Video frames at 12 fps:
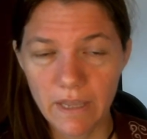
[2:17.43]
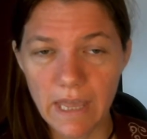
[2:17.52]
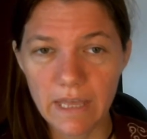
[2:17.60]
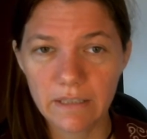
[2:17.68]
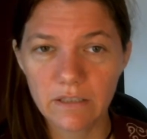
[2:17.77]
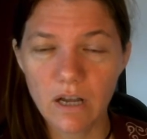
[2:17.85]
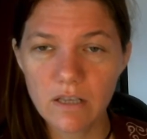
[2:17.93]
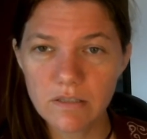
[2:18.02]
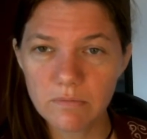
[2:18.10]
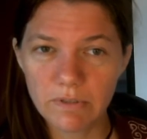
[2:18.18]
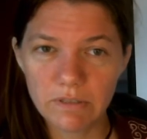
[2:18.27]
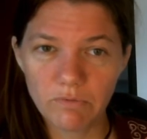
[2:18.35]
And the cost
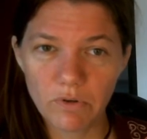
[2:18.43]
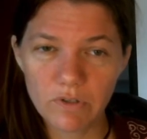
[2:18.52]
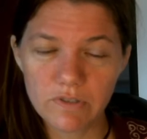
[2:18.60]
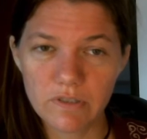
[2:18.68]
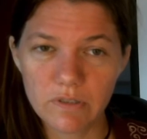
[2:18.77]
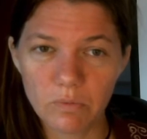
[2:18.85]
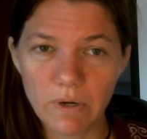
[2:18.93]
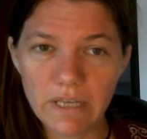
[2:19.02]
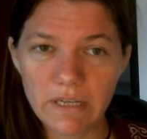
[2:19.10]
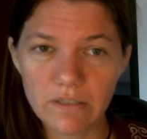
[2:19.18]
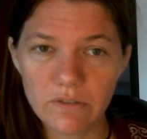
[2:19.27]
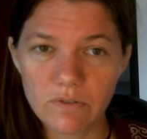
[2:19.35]
of it works in the way
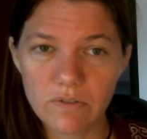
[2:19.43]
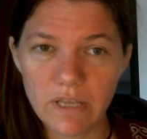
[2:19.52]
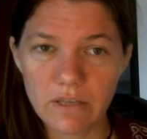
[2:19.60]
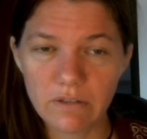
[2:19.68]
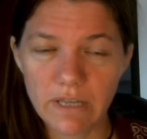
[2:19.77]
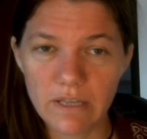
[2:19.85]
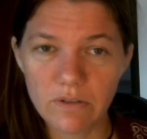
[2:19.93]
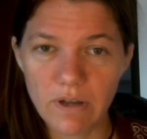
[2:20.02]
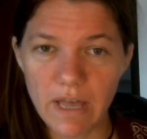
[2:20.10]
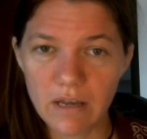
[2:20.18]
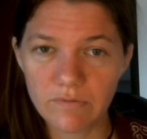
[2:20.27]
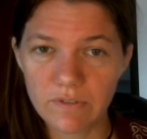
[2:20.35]
that you say, okay, you
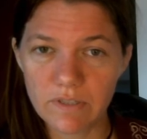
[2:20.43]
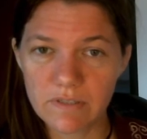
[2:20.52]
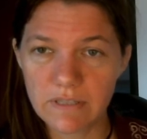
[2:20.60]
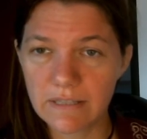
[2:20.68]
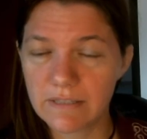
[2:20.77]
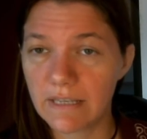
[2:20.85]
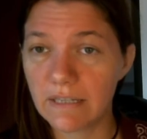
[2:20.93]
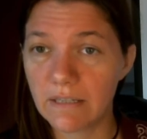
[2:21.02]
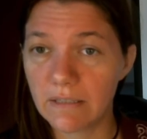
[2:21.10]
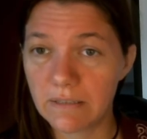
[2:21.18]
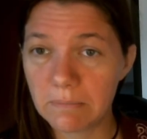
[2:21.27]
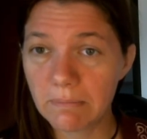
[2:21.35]
have this, let's say
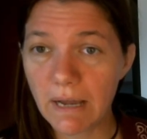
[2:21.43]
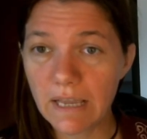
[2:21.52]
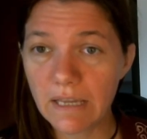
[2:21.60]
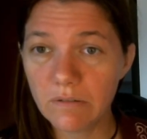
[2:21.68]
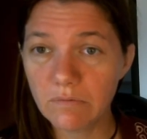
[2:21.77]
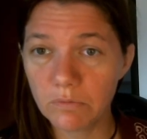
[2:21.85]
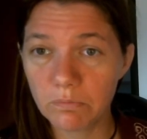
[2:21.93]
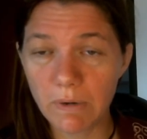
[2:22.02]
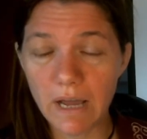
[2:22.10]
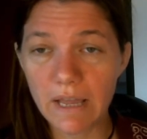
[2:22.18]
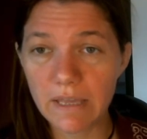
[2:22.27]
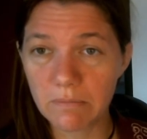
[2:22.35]
the mine would
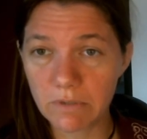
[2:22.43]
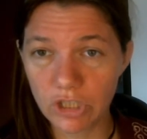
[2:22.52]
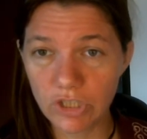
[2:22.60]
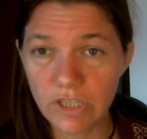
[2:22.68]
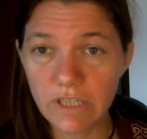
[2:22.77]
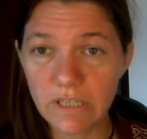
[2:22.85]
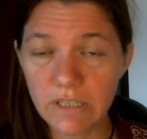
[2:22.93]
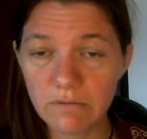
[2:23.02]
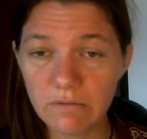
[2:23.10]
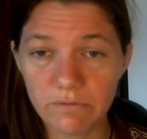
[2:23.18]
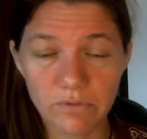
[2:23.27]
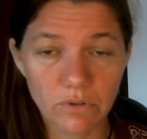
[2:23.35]
buy a
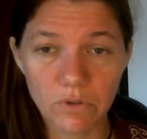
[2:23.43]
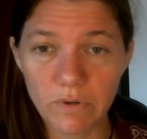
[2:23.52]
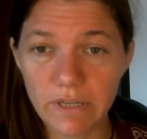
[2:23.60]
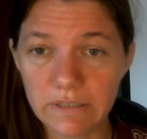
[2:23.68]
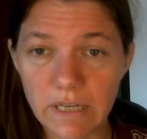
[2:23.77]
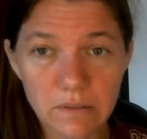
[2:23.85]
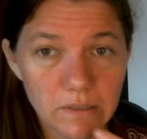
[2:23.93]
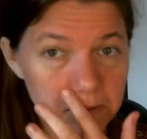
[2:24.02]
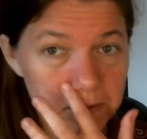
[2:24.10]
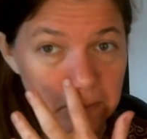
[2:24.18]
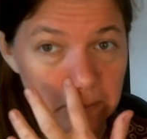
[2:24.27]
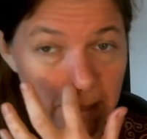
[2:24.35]
machine for going down
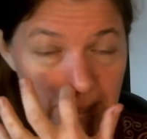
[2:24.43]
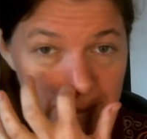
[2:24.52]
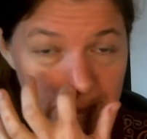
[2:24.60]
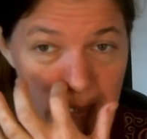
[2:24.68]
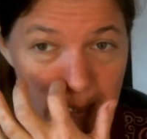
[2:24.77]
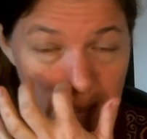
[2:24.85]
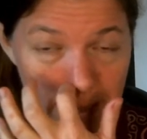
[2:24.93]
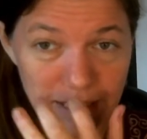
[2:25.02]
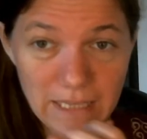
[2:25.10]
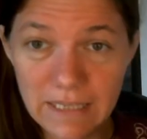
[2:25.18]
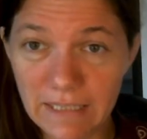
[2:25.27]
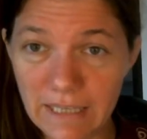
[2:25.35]
into the mine. And
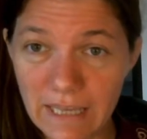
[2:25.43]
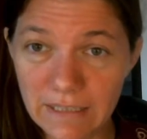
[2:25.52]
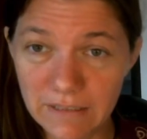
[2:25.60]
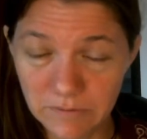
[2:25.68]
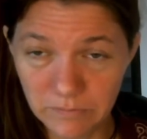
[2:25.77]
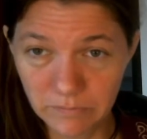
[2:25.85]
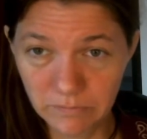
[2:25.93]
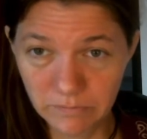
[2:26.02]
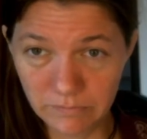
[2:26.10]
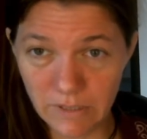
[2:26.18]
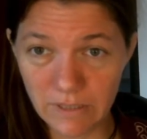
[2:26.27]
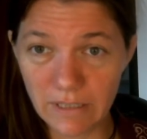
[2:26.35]
then again,
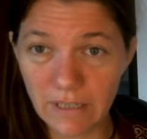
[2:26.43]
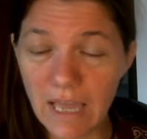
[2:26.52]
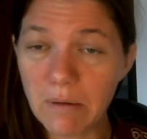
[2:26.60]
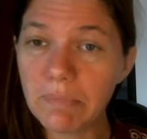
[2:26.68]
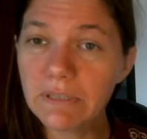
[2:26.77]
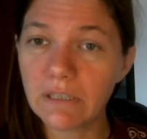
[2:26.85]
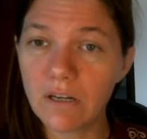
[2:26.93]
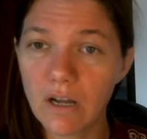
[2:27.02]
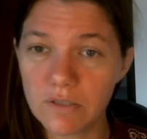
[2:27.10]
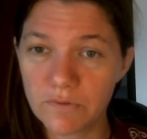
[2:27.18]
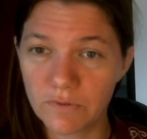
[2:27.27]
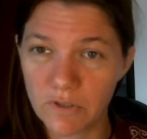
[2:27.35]
the capital
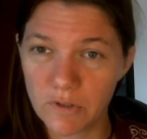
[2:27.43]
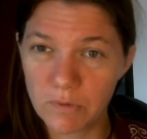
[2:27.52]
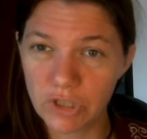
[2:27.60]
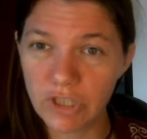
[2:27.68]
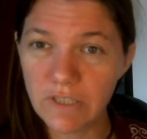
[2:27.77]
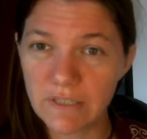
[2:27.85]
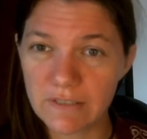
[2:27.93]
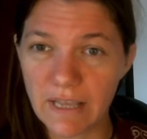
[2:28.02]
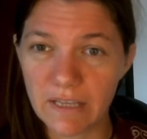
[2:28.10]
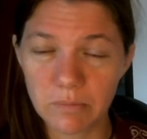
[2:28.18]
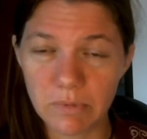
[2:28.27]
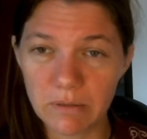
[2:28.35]
cost for this machine, as I
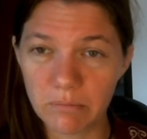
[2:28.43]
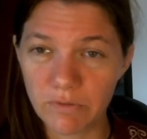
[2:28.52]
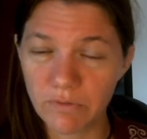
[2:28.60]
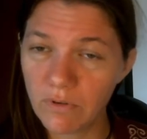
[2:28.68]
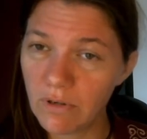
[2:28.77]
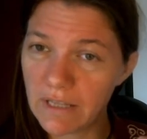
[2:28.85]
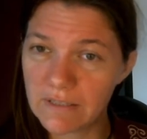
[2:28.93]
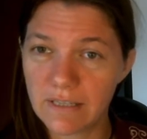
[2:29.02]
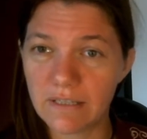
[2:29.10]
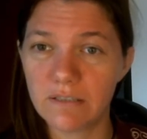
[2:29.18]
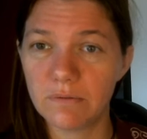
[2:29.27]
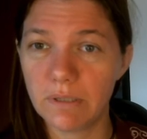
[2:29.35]
explained before, let's
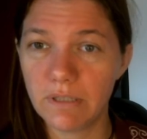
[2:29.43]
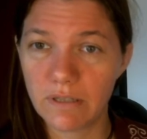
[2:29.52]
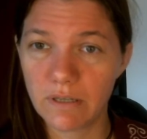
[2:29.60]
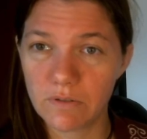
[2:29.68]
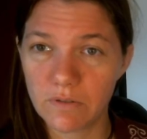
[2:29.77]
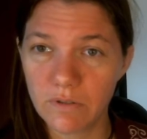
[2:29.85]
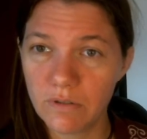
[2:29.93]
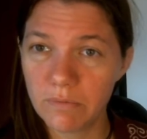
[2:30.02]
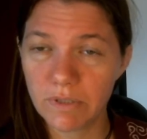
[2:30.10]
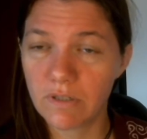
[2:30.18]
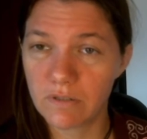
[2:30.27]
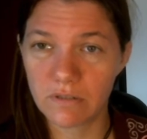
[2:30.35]
say the 20,000 euro,
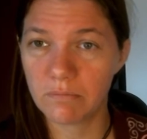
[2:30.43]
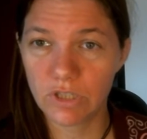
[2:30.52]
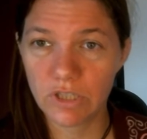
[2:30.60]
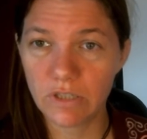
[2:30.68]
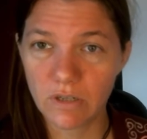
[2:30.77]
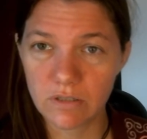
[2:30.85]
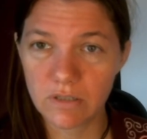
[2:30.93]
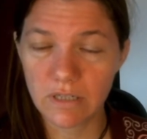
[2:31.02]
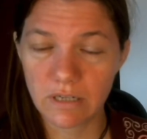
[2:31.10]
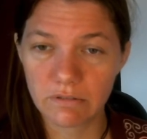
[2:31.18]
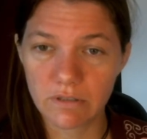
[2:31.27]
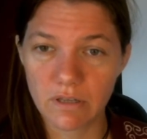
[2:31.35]
because the machine cost
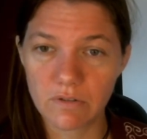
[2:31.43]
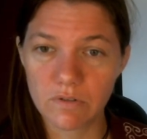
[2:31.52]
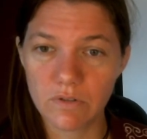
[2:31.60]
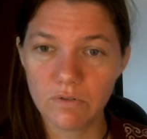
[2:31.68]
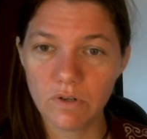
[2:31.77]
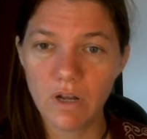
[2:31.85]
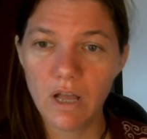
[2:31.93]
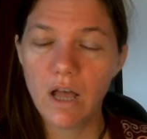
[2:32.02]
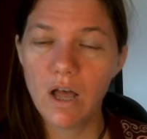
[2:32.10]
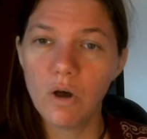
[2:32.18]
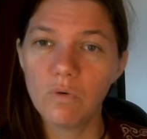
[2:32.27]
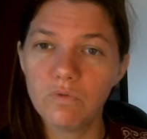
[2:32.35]
100,000 euro,
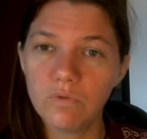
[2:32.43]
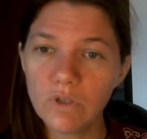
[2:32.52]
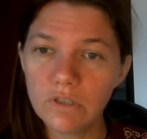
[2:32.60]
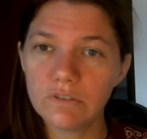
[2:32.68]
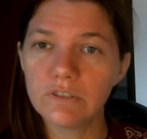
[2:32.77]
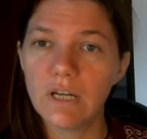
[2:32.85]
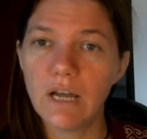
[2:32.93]
would